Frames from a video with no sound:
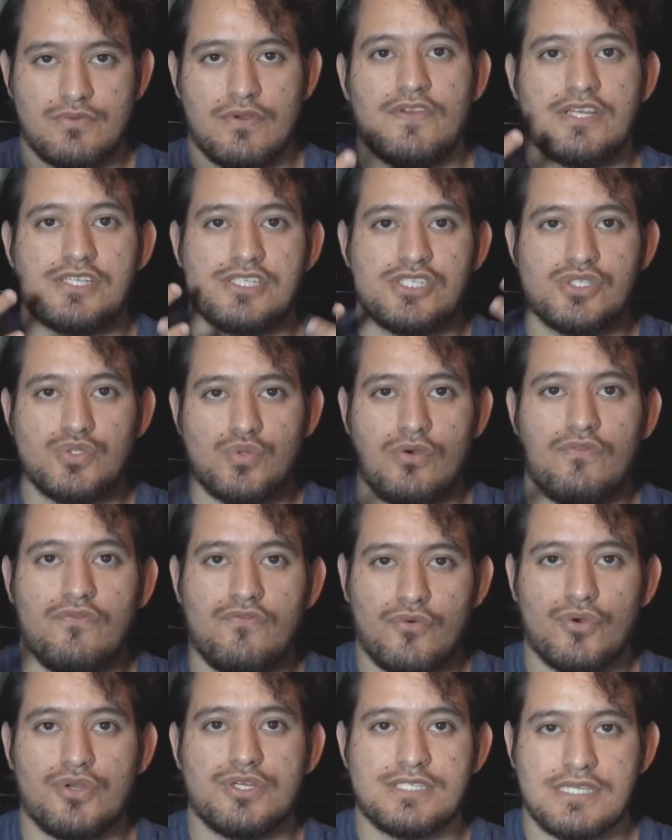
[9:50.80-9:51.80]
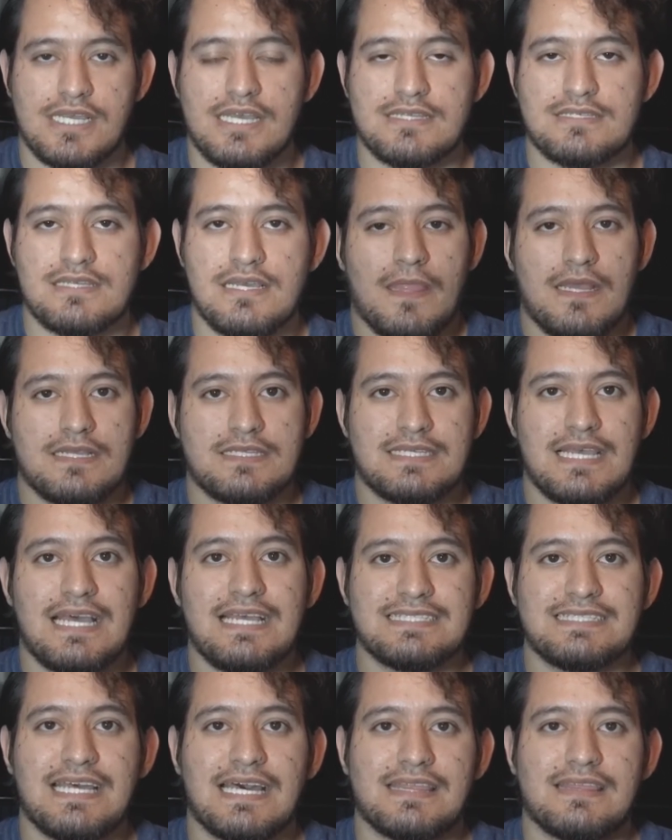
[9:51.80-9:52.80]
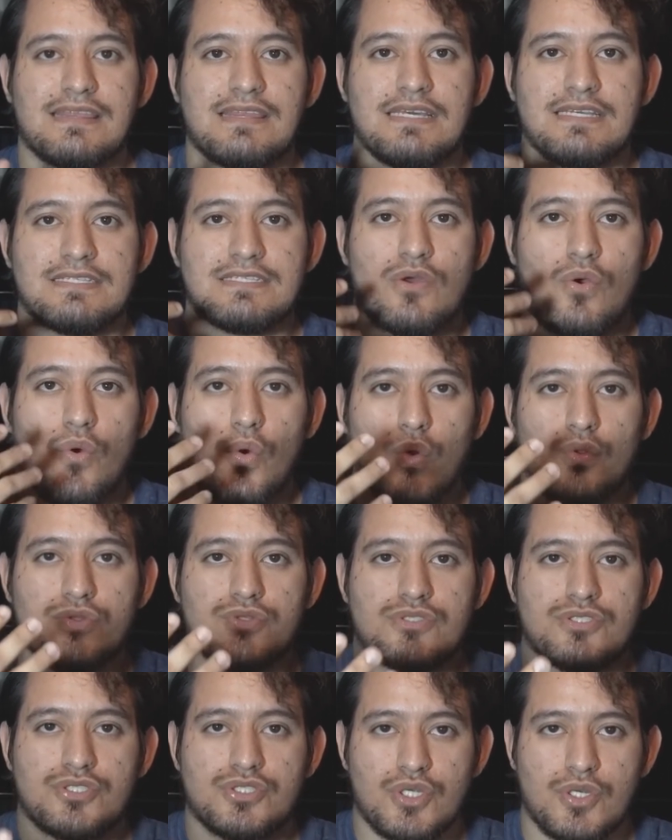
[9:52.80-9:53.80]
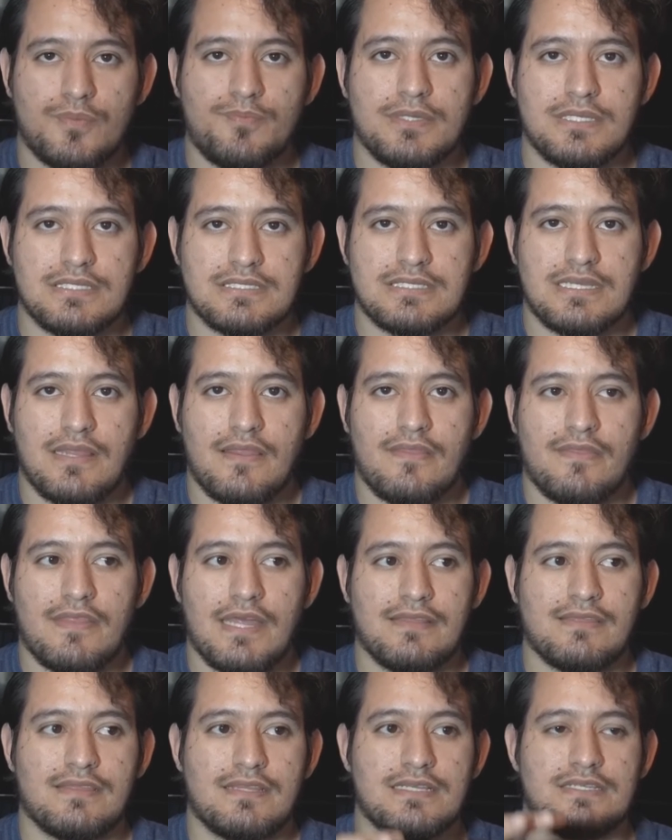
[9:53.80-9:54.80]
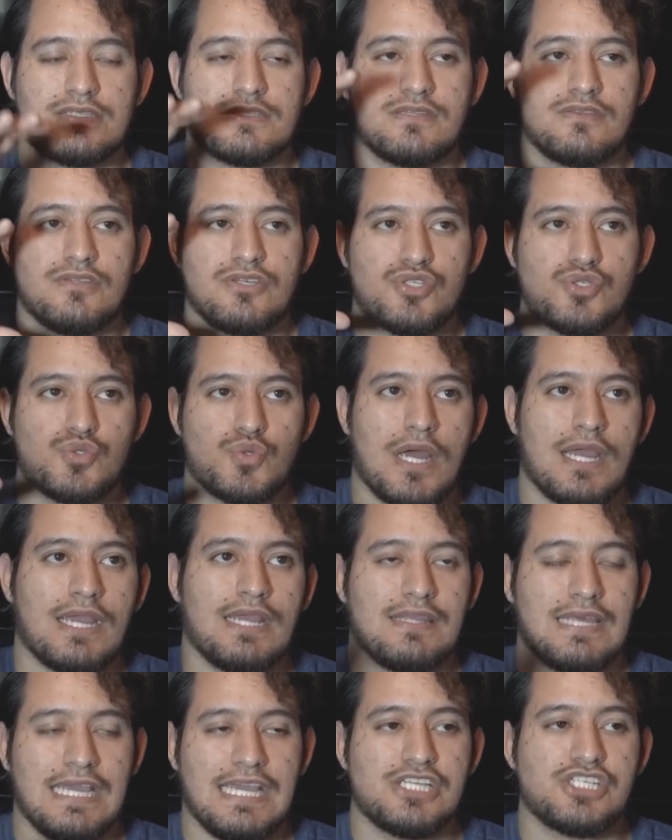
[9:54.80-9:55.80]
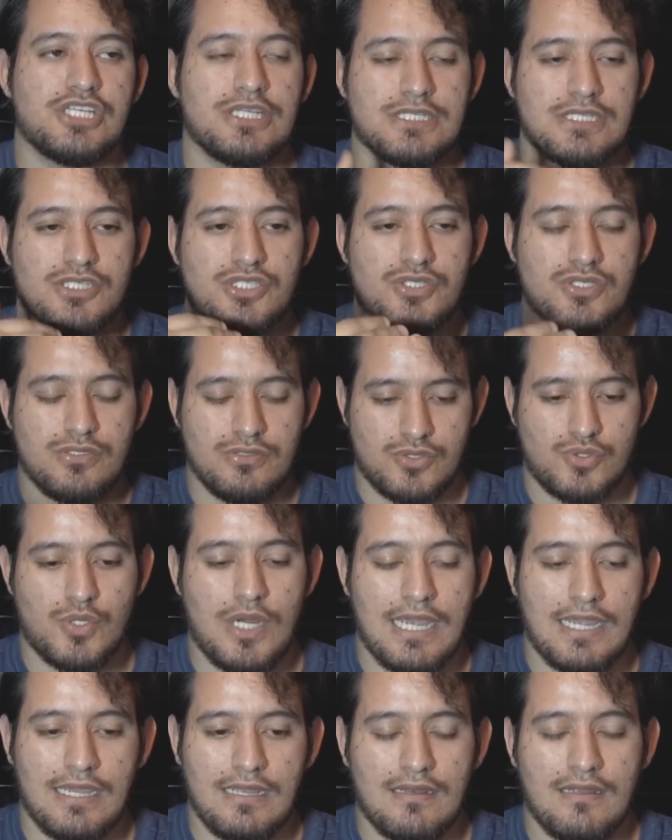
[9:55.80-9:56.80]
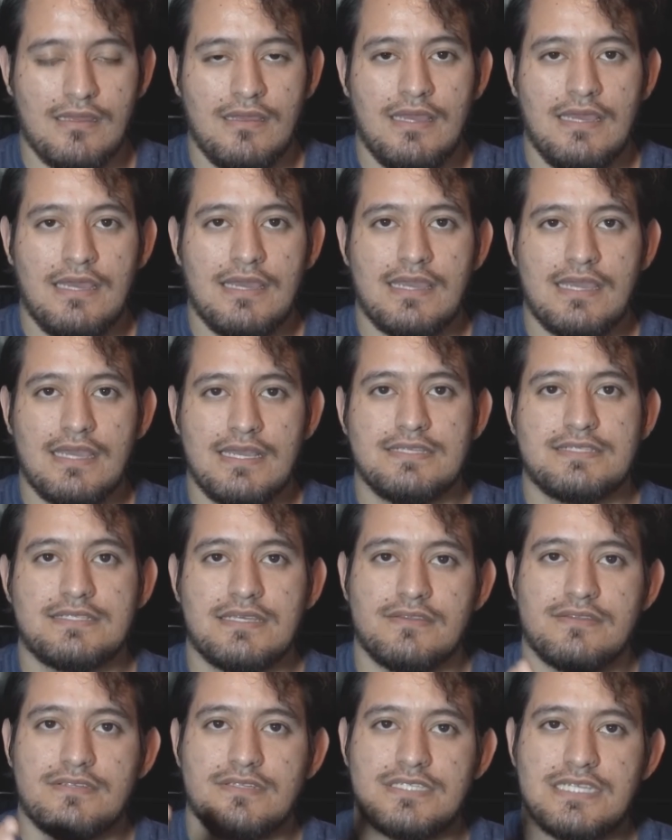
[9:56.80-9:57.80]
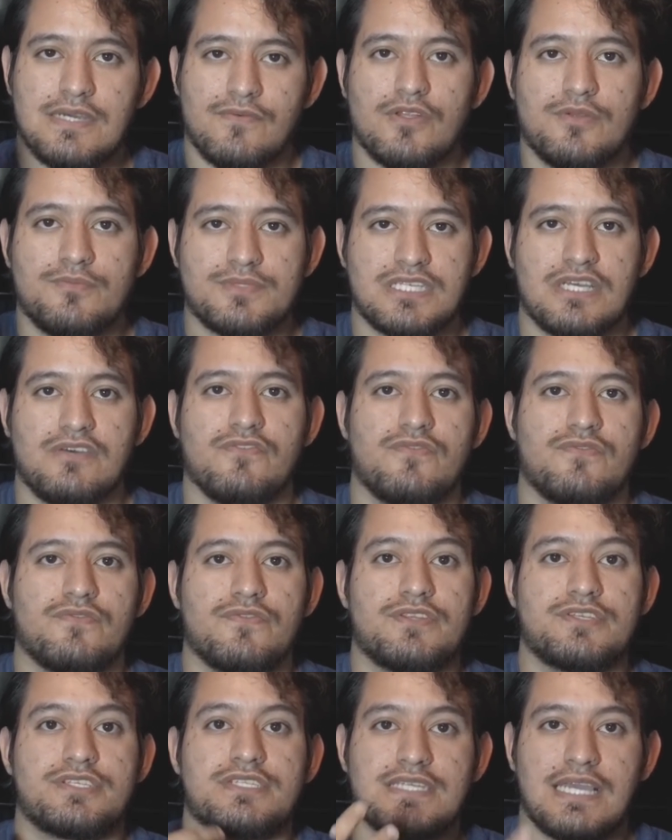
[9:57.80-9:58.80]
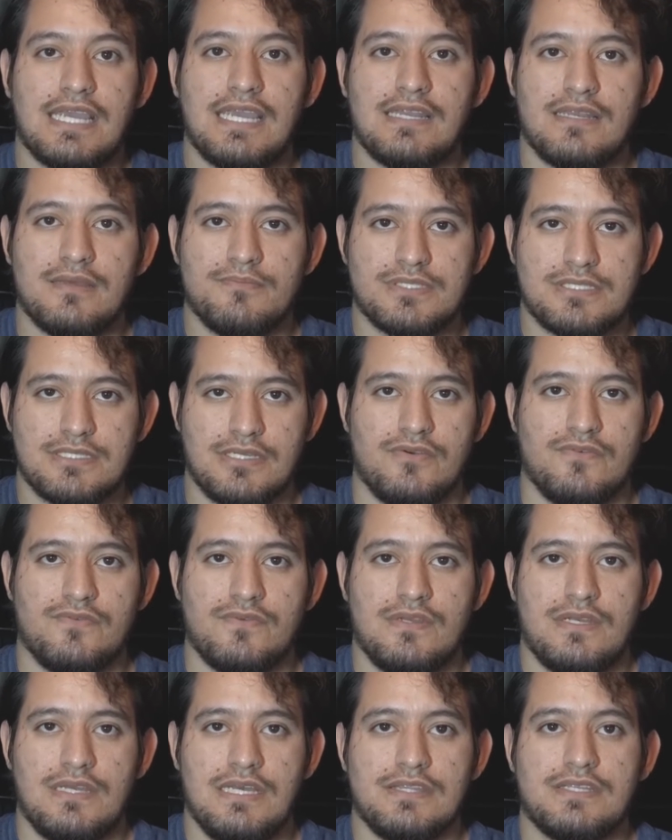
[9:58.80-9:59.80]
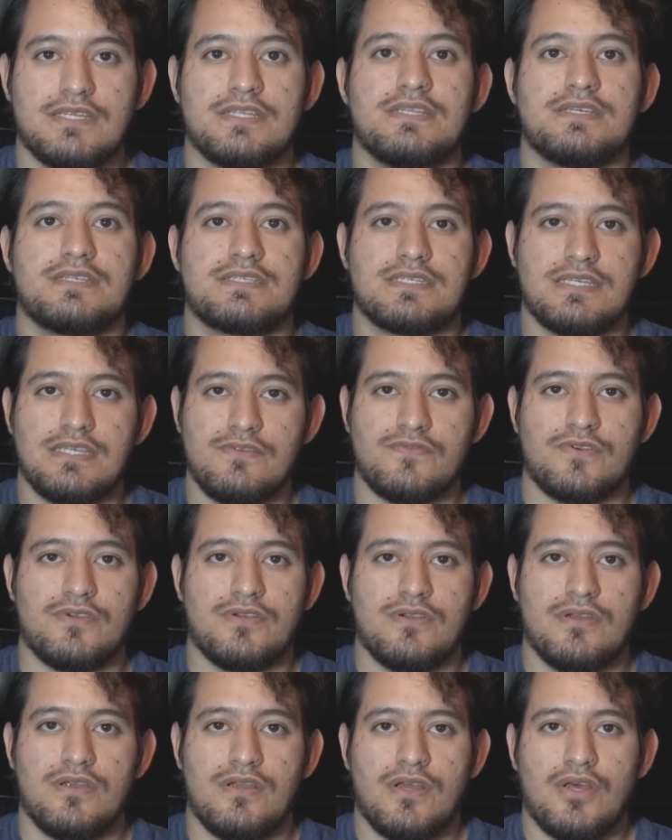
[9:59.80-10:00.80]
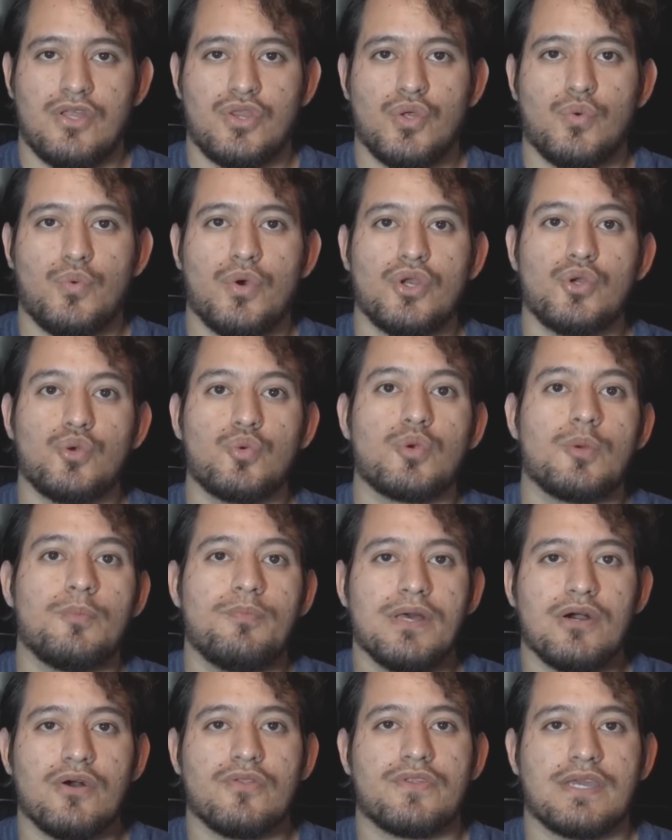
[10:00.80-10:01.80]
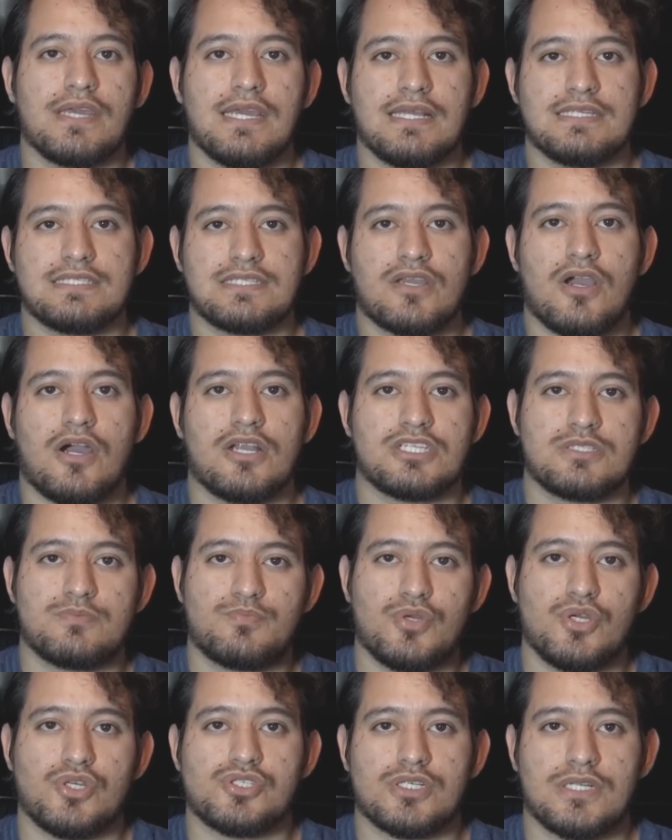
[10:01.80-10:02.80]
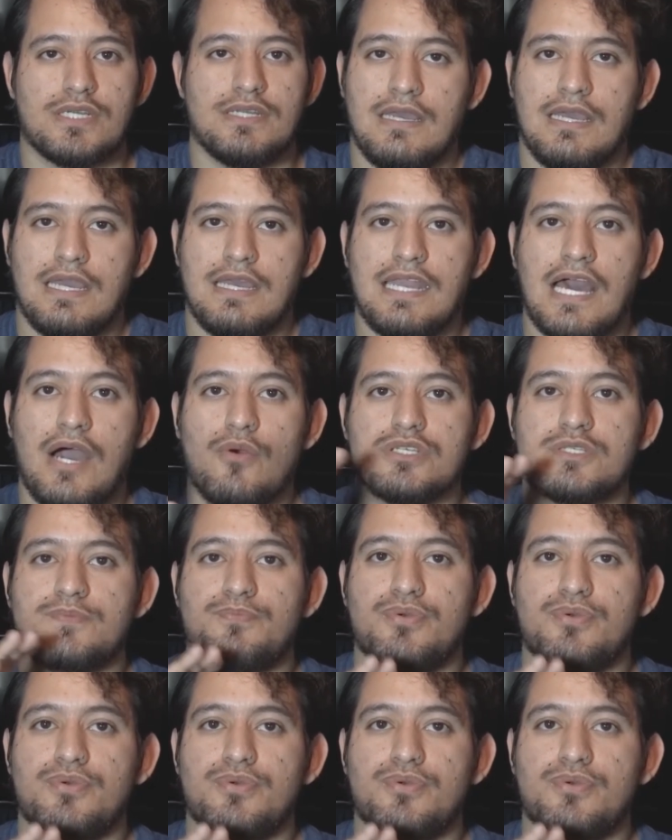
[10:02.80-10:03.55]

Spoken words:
Revelation 12:4 says that this old serpent, that the dragon, the ancient dragon, is the devil himself, Satan himself, the deceiver, the one who rebelled against God spiritually, and now is